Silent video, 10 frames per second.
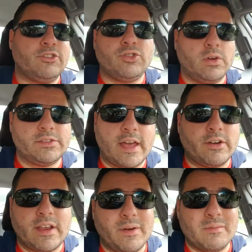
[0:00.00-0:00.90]
And Jaws, I
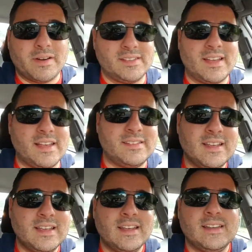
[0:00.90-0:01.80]
don't care what anybody says,
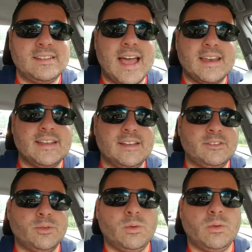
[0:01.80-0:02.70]
that
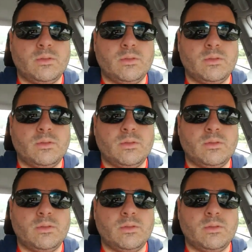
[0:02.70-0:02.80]
is